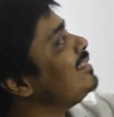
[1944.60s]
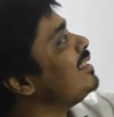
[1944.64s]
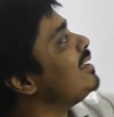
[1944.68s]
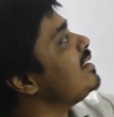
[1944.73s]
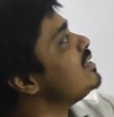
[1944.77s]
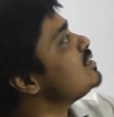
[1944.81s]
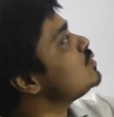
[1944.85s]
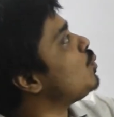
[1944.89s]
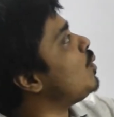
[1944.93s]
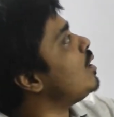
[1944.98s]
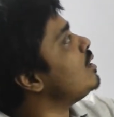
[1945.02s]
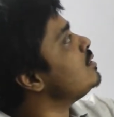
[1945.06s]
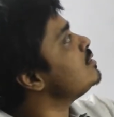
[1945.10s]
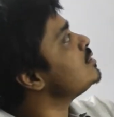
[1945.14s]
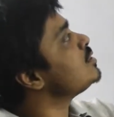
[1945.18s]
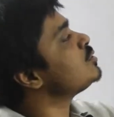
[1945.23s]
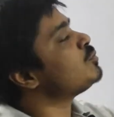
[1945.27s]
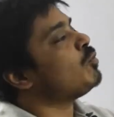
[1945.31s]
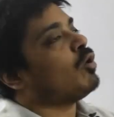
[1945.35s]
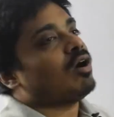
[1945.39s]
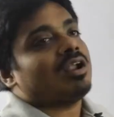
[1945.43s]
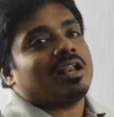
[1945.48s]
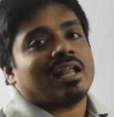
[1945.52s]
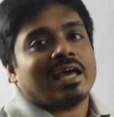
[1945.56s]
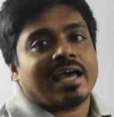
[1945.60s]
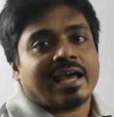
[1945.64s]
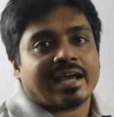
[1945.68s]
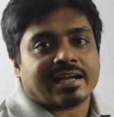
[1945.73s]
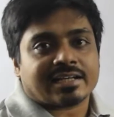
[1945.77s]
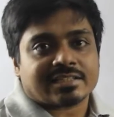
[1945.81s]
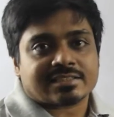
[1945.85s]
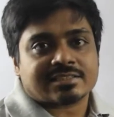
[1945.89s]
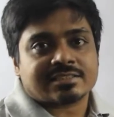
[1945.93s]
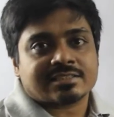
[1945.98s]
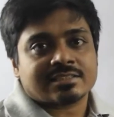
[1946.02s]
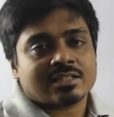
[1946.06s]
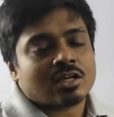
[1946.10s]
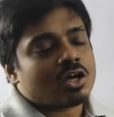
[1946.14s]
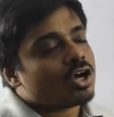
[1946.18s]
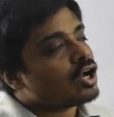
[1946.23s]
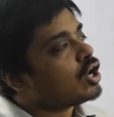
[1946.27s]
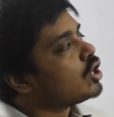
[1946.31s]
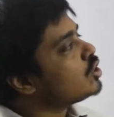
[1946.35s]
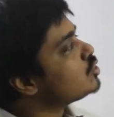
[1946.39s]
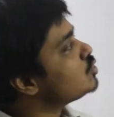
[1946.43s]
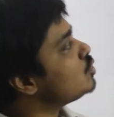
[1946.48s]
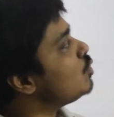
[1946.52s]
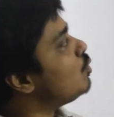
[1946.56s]
there is one small x.
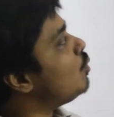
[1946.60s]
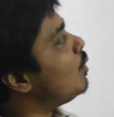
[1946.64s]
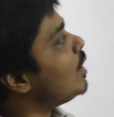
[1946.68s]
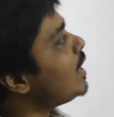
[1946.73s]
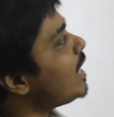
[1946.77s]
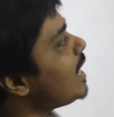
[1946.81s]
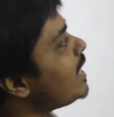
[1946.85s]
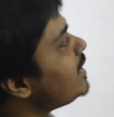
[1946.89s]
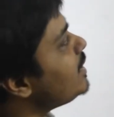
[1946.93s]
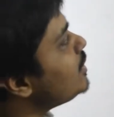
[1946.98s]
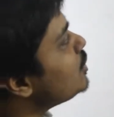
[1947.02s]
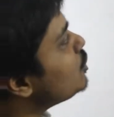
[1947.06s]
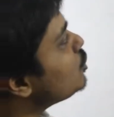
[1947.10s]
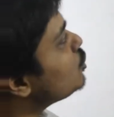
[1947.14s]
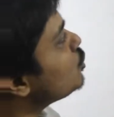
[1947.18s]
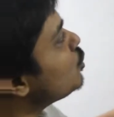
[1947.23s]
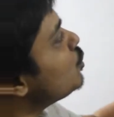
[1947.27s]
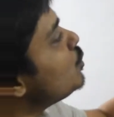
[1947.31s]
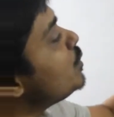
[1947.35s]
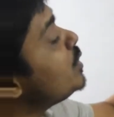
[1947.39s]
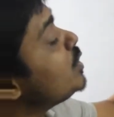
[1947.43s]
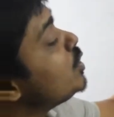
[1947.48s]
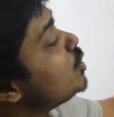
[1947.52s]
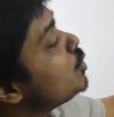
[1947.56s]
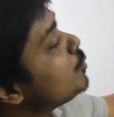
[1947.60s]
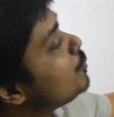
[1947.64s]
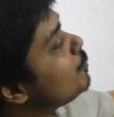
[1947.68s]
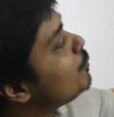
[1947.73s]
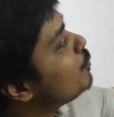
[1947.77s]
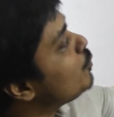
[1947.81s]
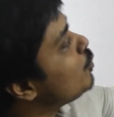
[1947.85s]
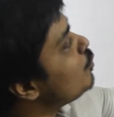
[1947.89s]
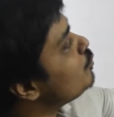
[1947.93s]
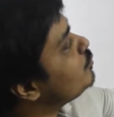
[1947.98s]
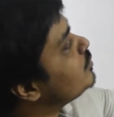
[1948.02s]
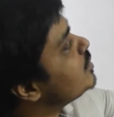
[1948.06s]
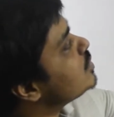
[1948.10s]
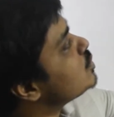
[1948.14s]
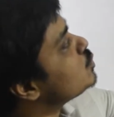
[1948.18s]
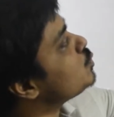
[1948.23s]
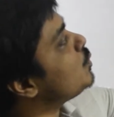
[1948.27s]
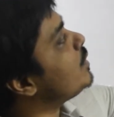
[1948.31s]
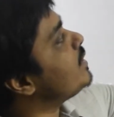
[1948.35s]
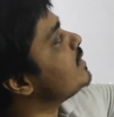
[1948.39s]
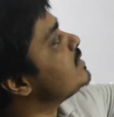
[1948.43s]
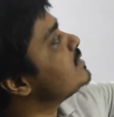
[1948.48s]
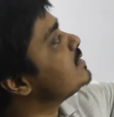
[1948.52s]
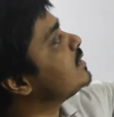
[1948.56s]
So what I need to do, we need to prove this
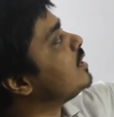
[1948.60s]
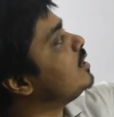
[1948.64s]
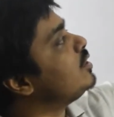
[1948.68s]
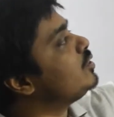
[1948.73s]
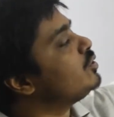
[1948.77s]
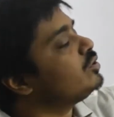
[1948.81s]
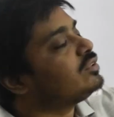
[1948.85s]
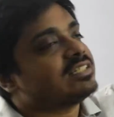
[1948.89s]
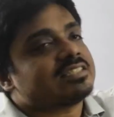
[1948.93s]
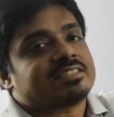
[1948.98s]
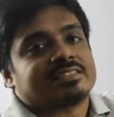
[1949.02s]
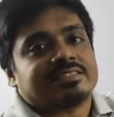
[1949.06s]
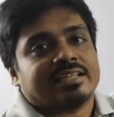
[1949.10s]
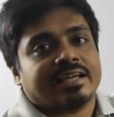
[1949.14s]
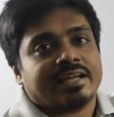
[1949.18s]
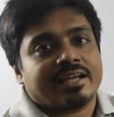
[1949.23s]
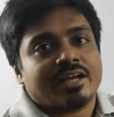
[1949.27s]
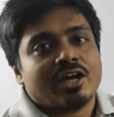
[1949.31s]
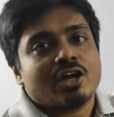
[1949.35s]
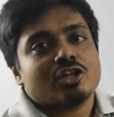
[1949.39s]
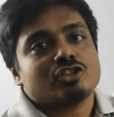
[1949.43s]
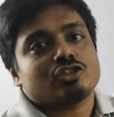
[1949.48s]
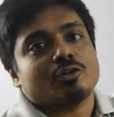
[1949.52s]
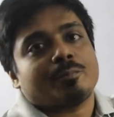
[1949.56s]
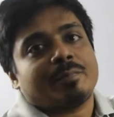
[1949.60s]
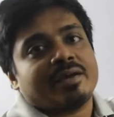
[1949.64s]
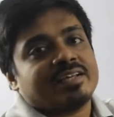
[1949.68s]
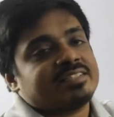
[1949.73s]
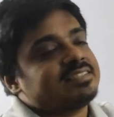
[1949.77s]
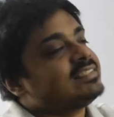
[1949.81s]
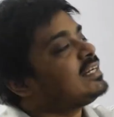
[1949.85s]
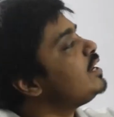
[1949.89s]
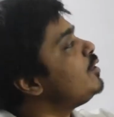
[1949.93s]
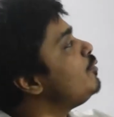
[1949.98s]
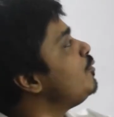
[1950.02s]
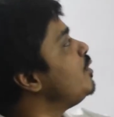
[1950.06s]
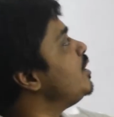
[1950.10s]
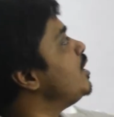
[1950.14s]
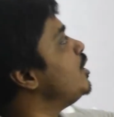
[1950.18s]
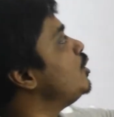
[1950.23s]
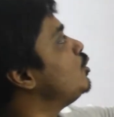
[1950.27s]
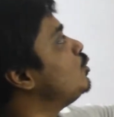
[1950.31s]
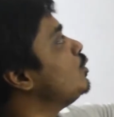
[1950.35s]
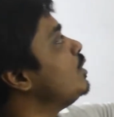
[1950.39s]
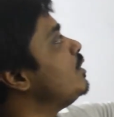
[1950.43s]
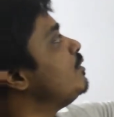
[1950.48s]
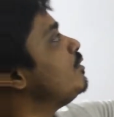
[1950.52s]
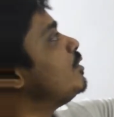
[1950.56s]
one is equal to this thing. So basically we need
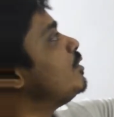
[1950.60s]
to